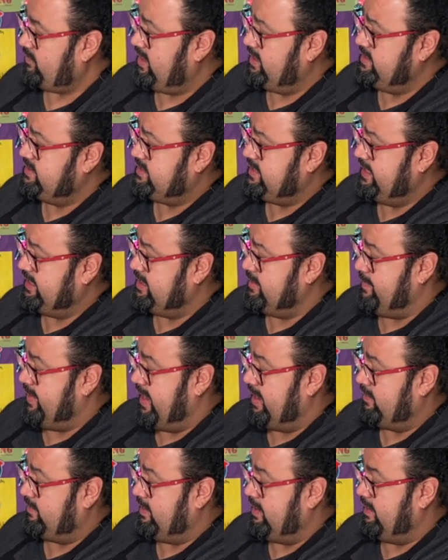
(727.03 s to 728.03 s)
And see in the
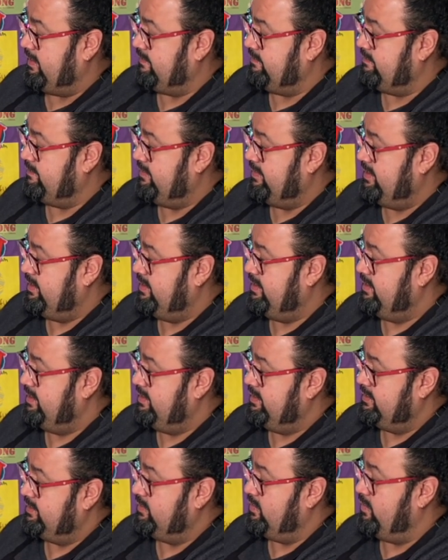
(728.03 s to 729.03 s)
background,
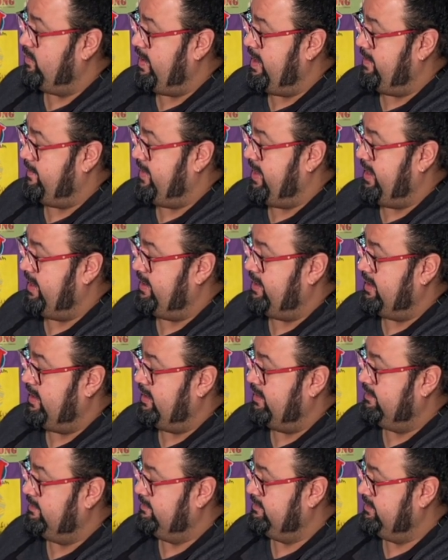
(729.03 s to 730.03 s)
the white man
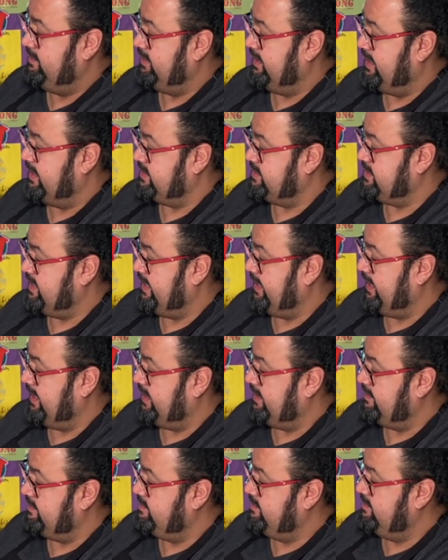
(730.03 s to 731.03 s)
is
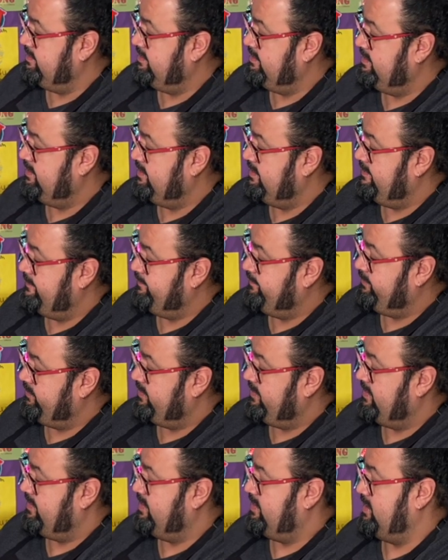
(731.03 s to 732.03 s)
hitting
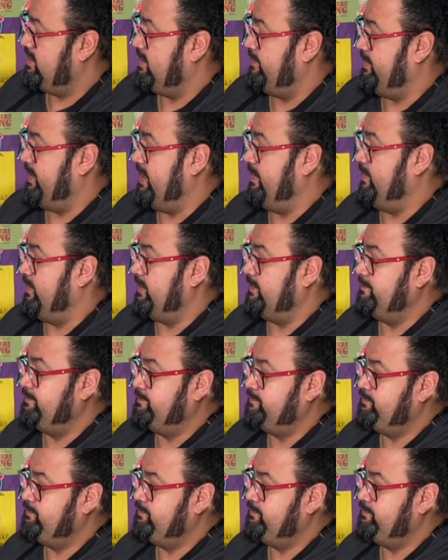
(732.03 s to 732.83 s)
the people.